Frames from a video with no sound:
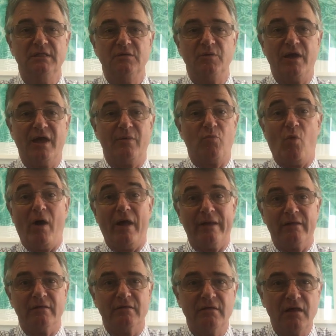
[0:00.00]
we have
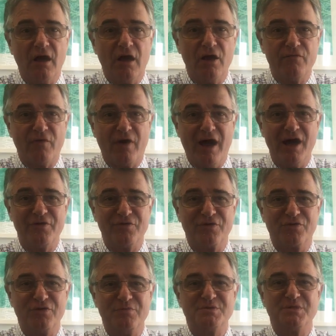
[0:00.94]
one over
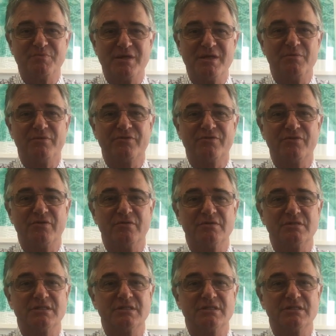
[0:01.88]
100 groups of people through.